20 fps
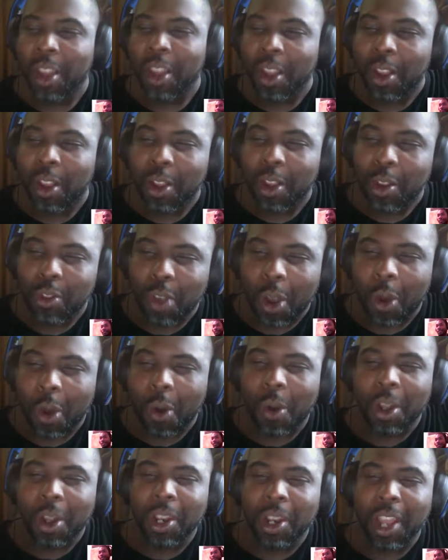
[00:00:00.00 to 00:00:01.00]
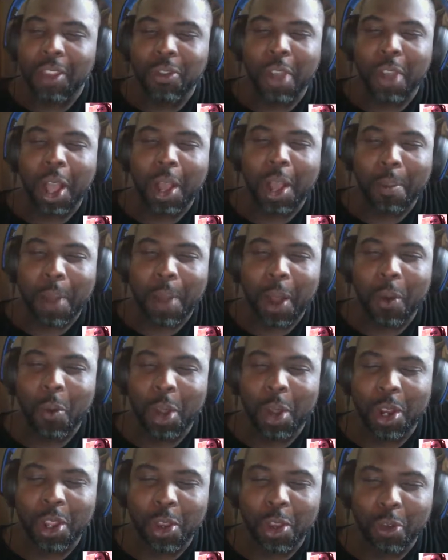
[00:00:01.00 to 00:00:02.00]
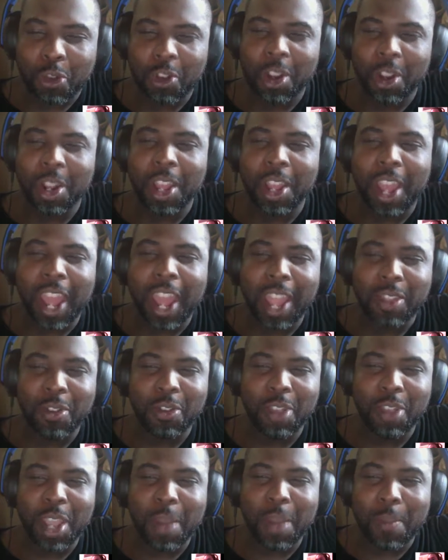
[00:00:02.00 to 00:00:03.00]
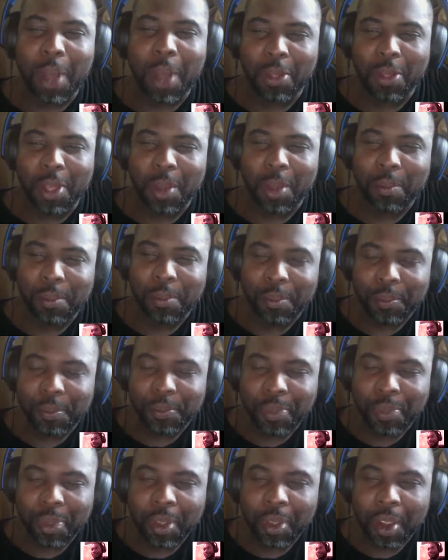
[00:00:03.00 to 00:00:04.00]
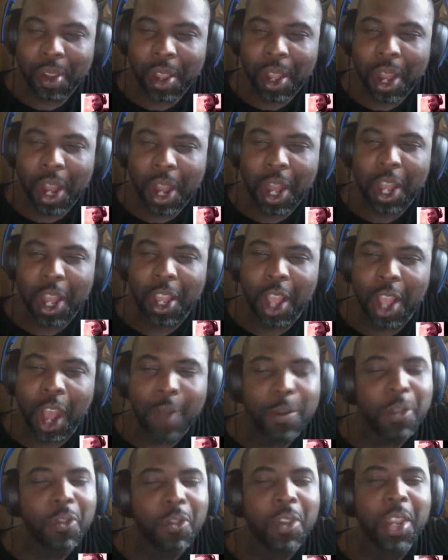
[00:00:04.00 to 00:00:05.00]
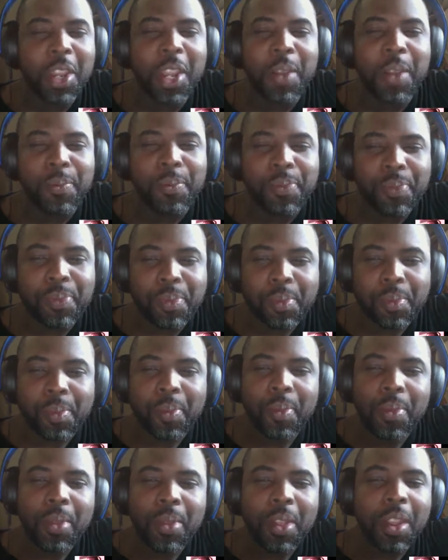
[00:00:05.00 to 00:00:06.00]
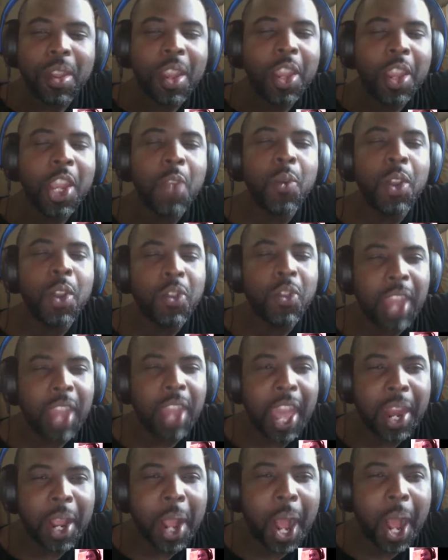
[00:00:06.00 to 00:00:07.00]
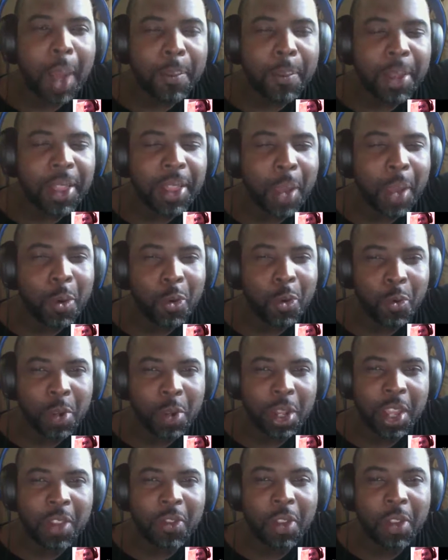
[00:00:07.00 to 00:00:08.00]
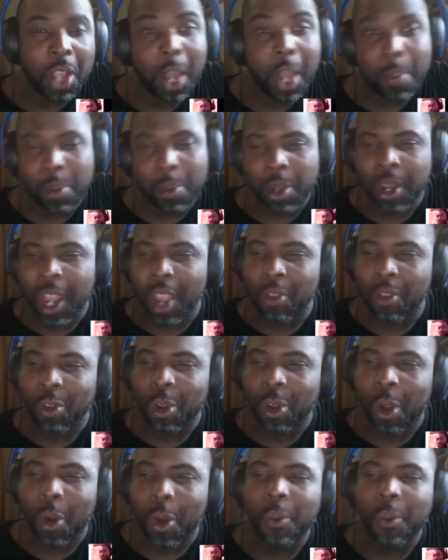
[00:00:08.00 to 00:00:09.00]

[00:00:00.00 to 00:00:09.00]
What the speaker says: So yeah. Let's talk about what Yoshida had to say about them. Obviously, he recently had a comment that was released a couple of days ago.